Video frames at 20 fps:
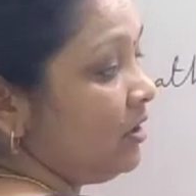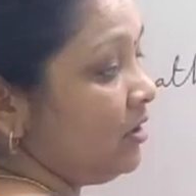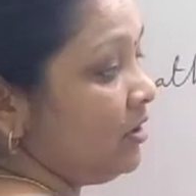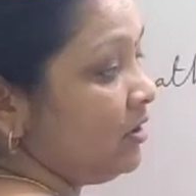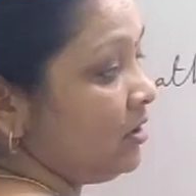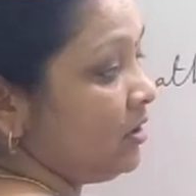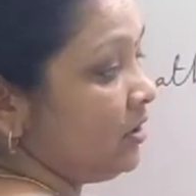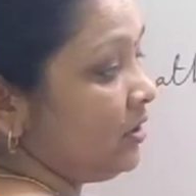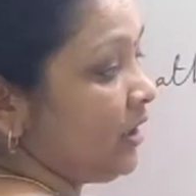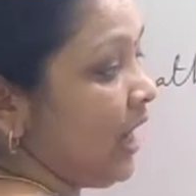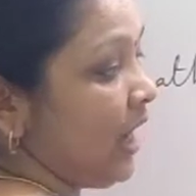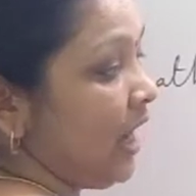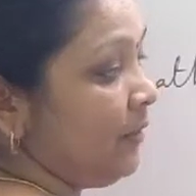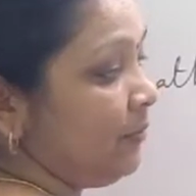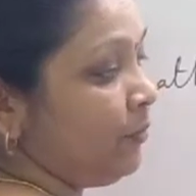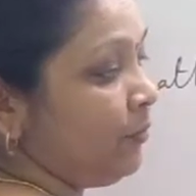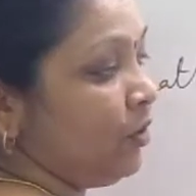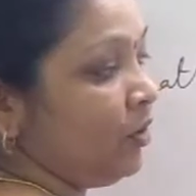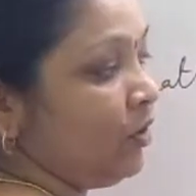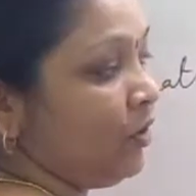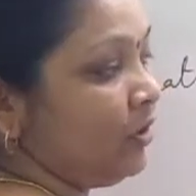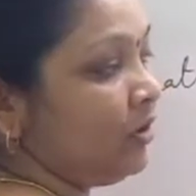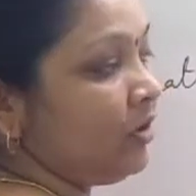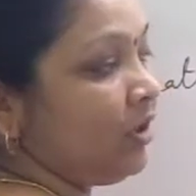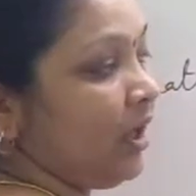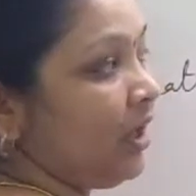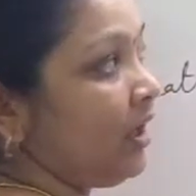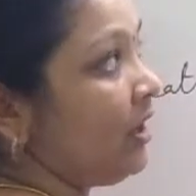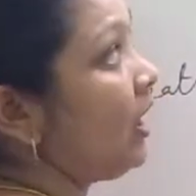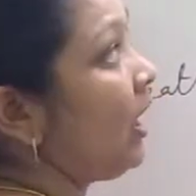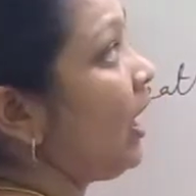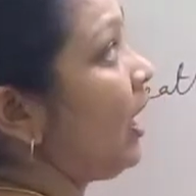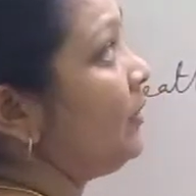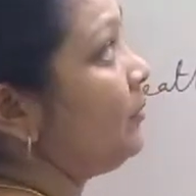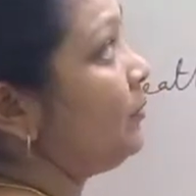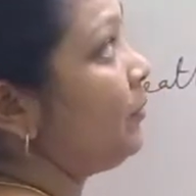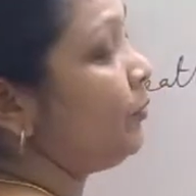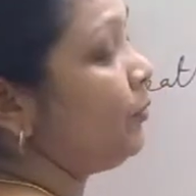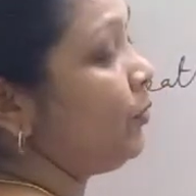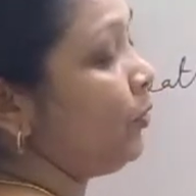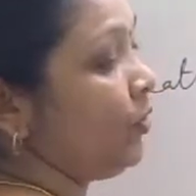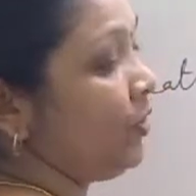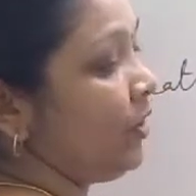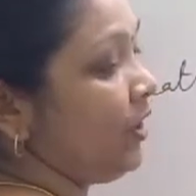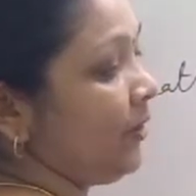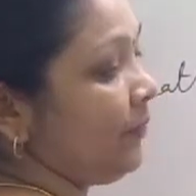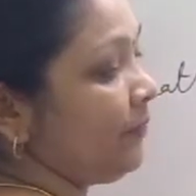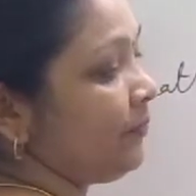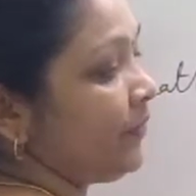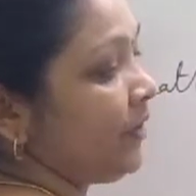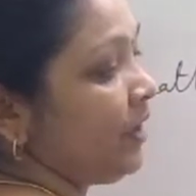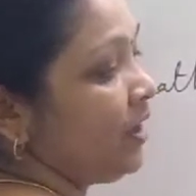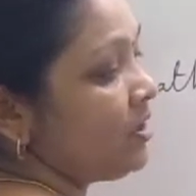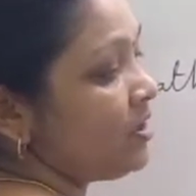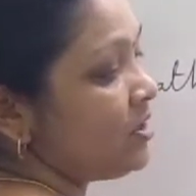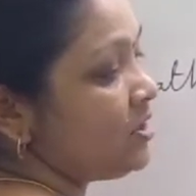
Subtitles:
hypopodium.